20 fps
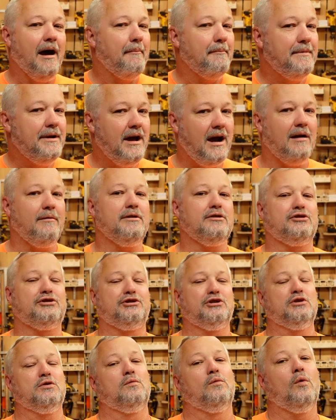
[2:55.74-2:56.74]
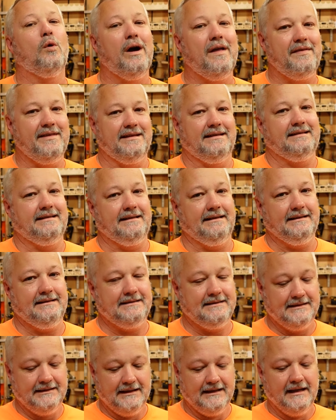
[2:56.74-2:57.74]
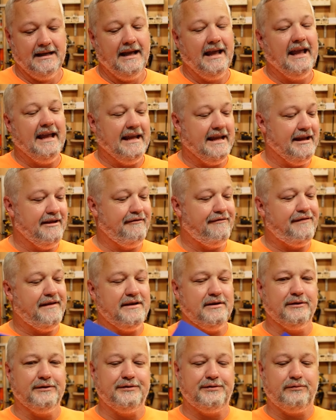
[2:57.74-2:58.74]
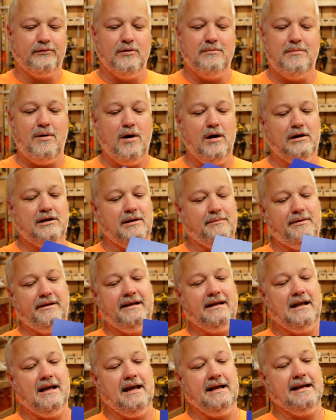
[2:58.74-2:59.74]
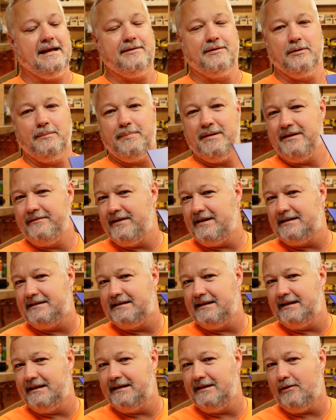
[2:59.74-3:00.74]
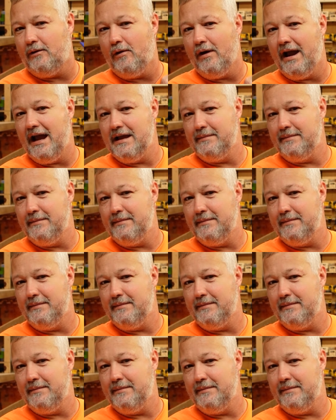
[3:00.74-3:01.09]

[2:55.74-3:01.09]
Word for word: I'm not real sure what this is. It feels remarkably like either PVC or